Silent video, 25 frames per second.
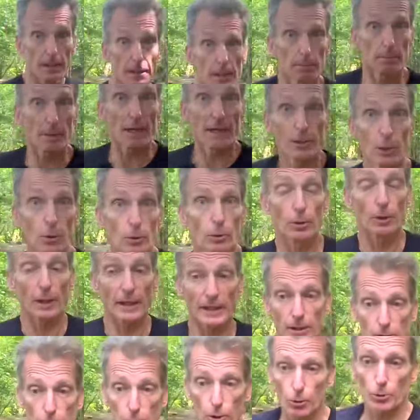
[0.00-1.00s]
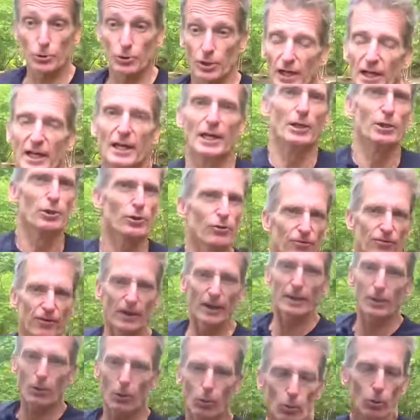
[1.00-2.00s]
in my online course, you
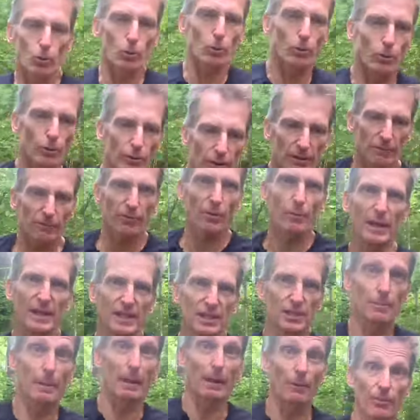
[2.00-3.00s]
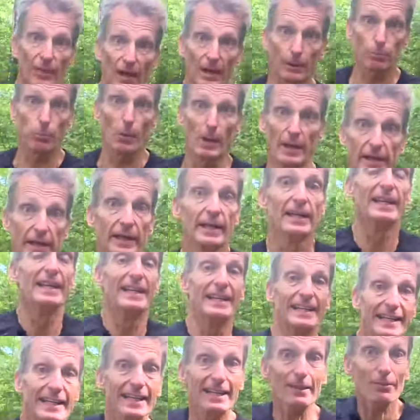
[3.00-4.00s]
find all the information about that one
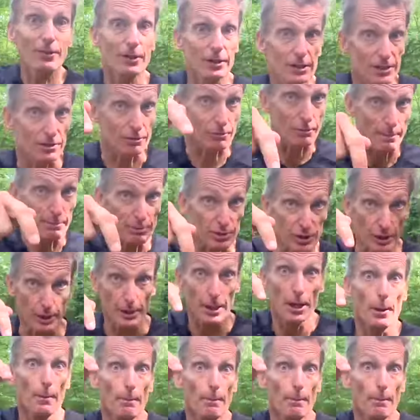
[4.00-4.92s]
in the description